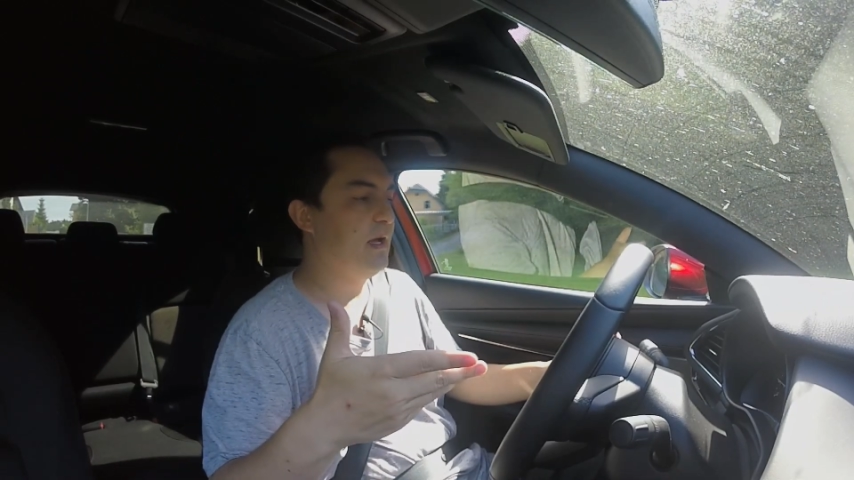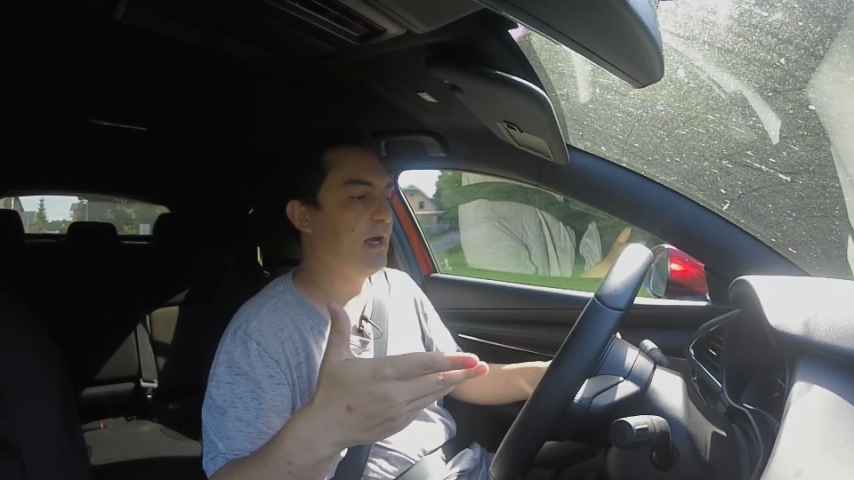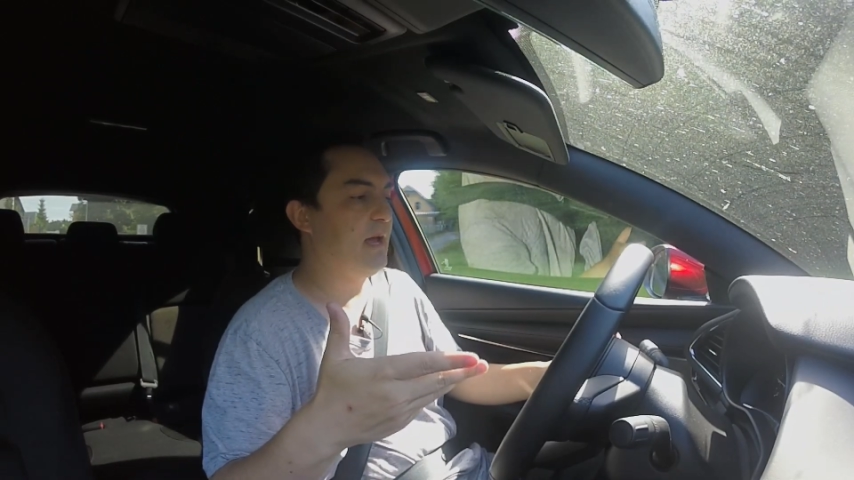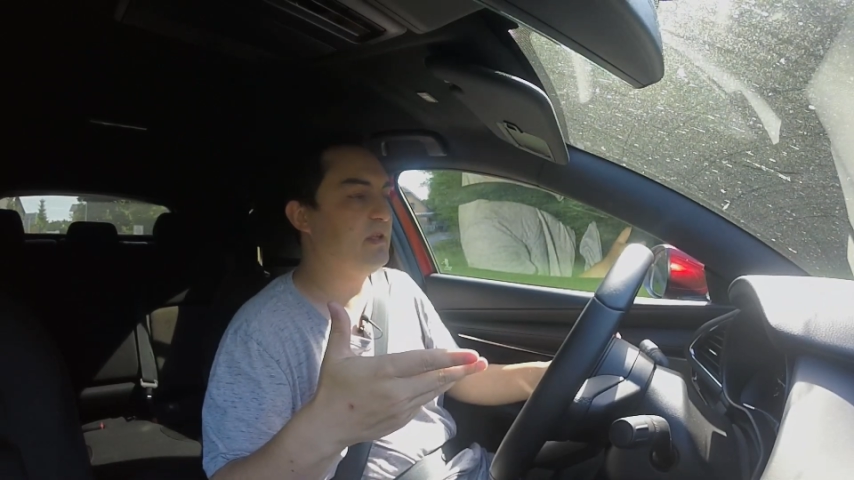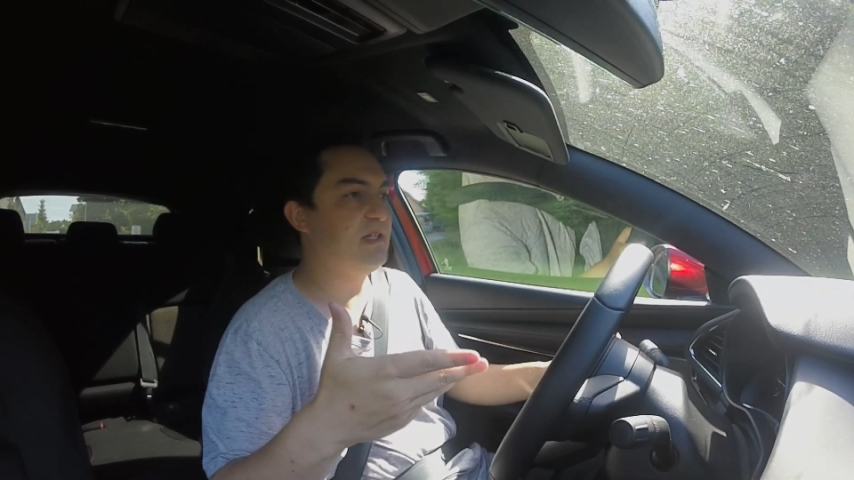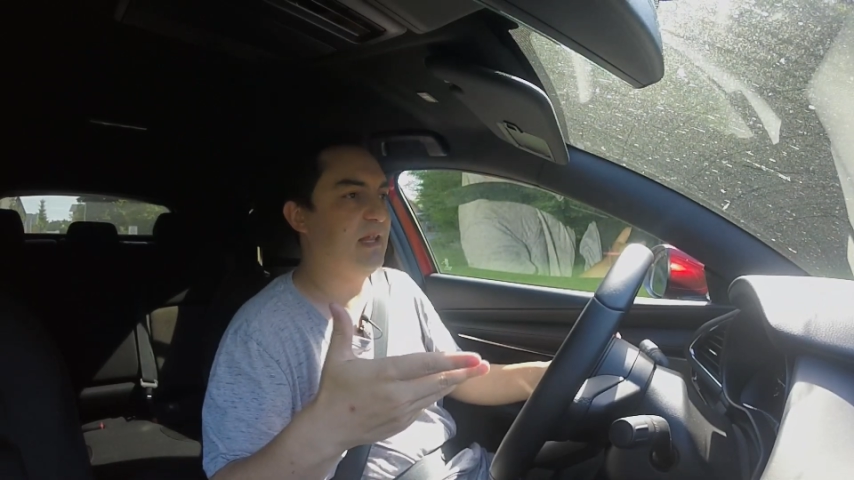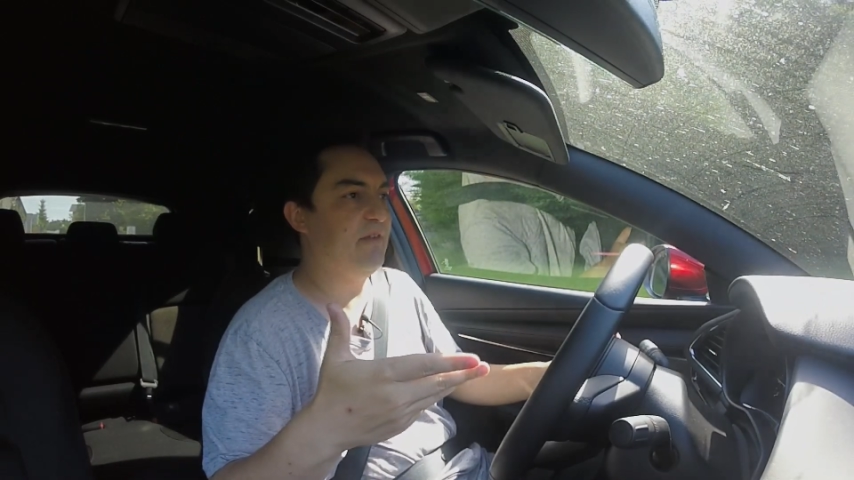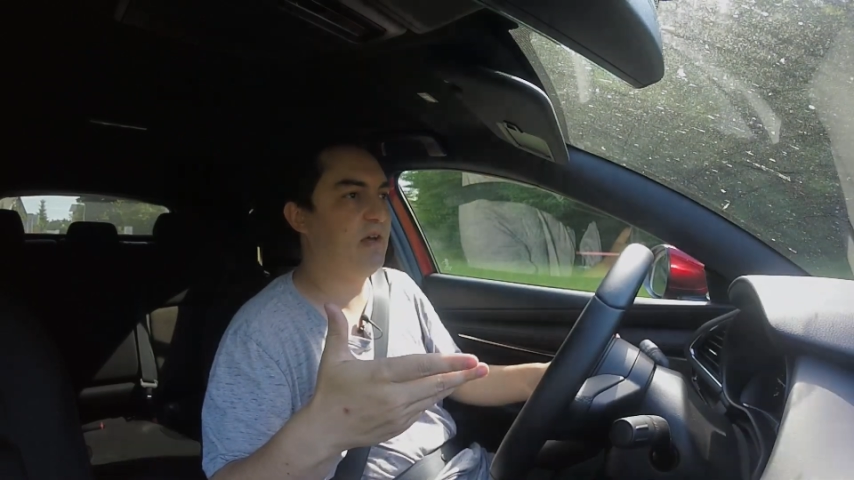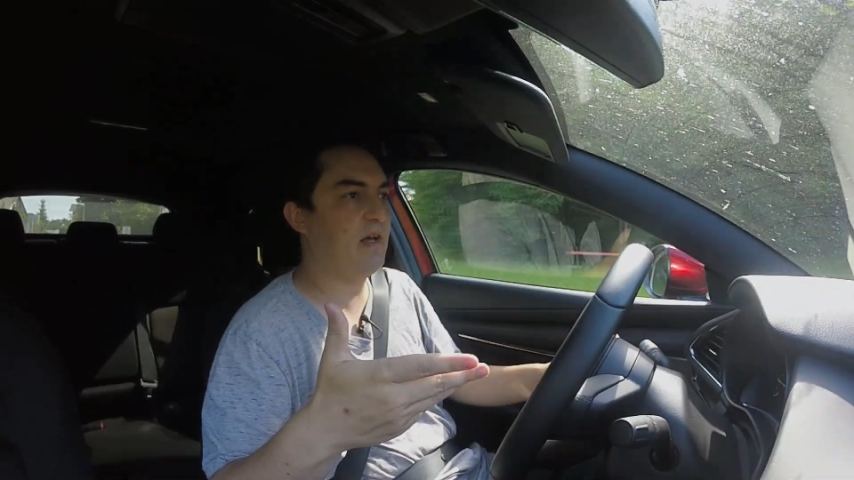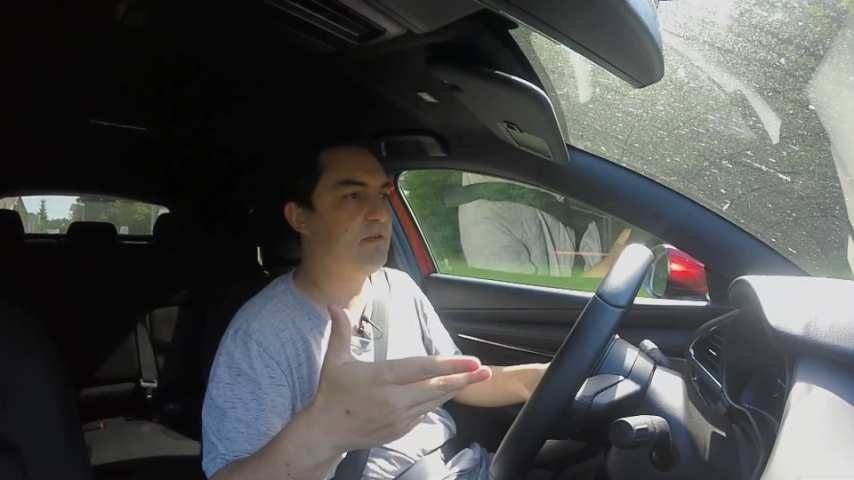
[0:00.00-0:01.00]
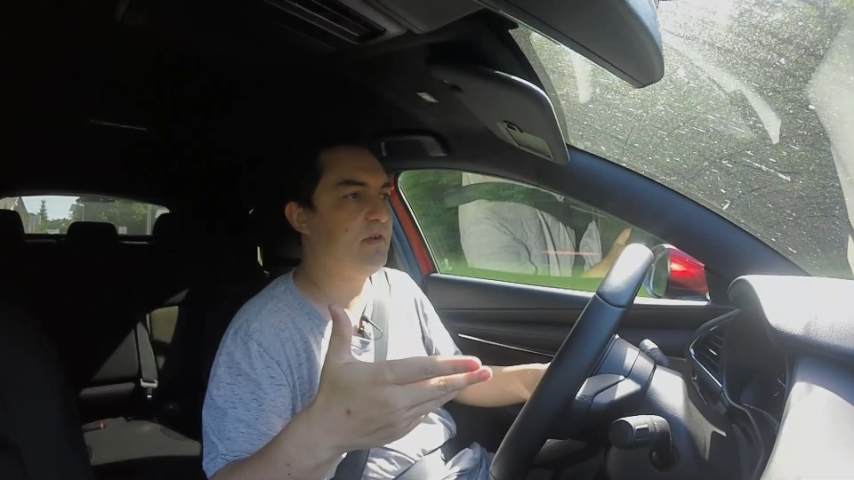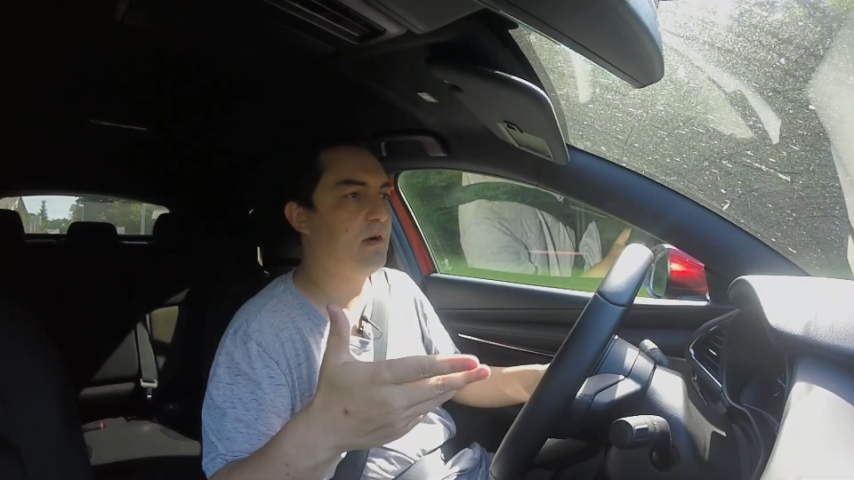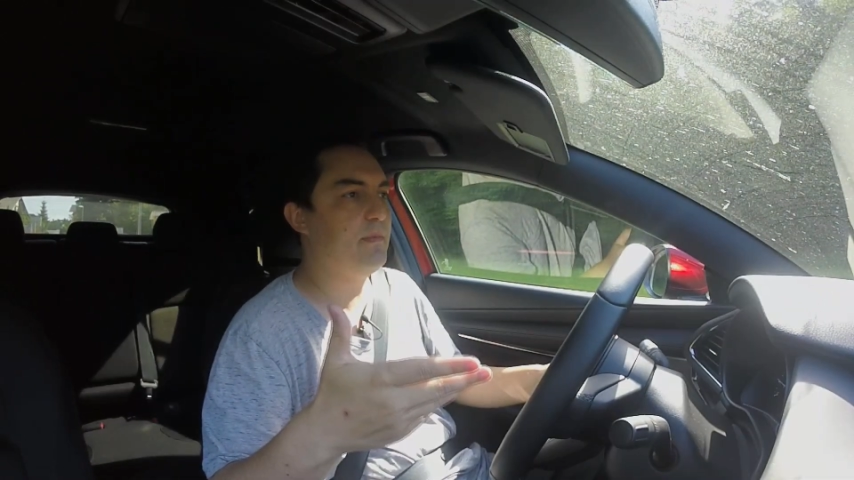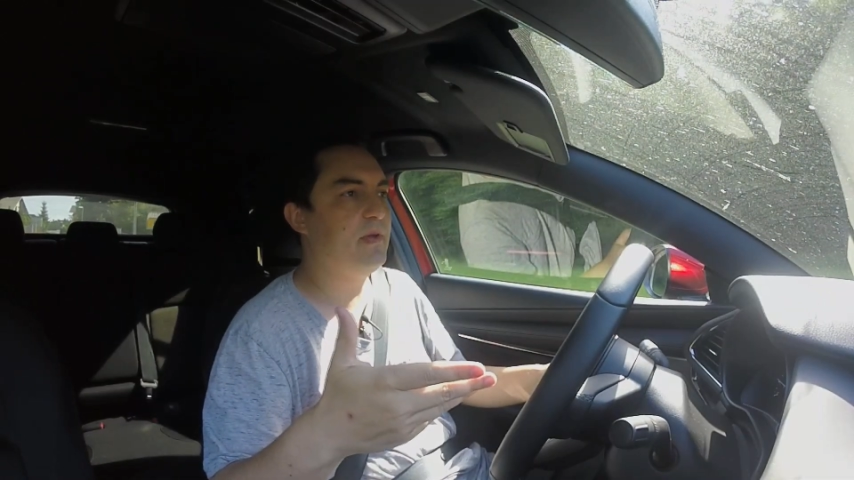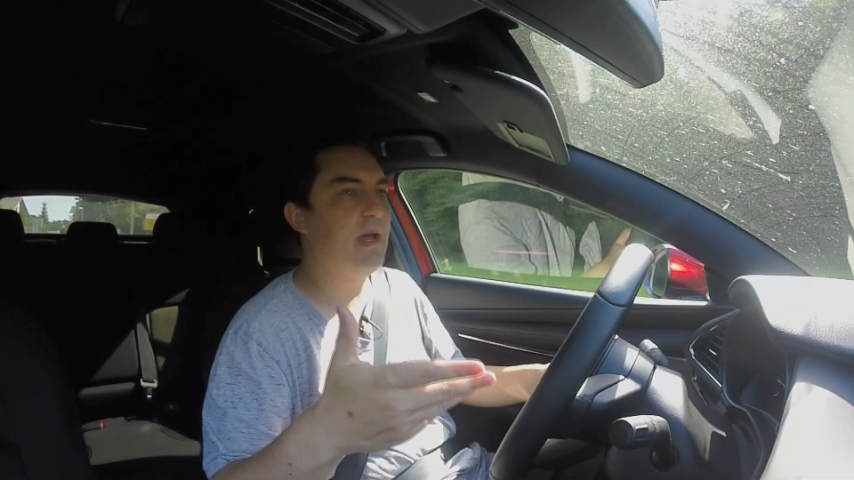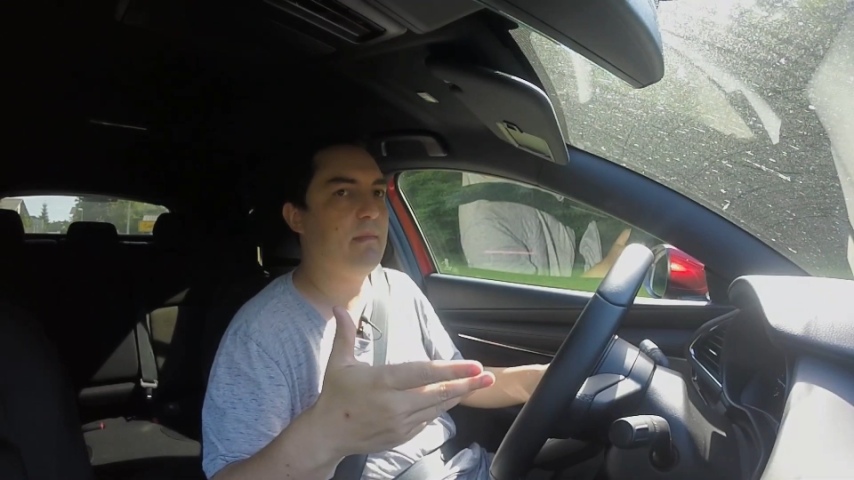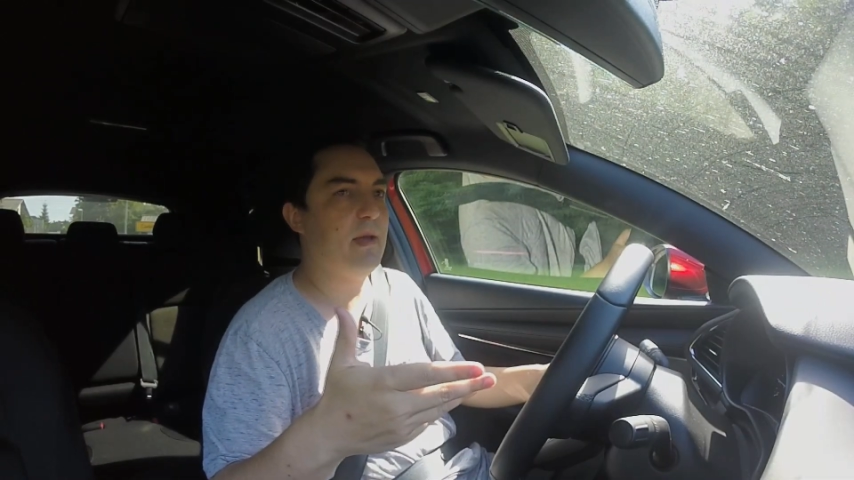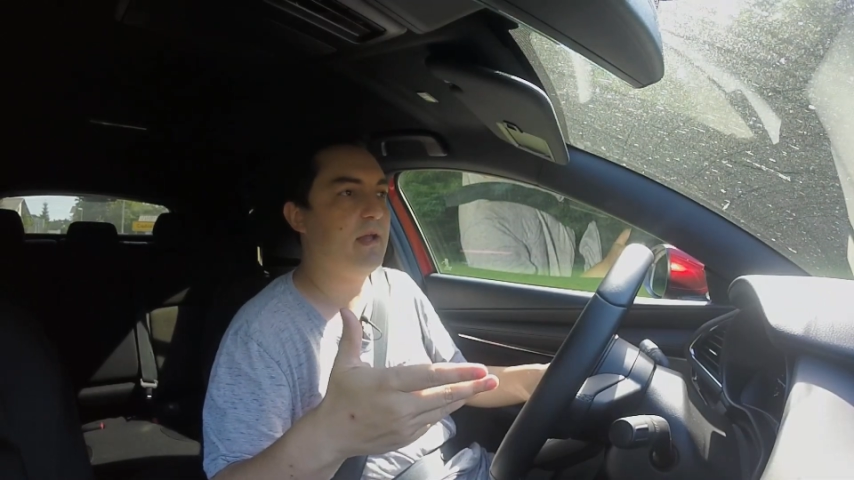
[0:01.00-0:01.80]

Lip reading: and I'm at 1100 RPM.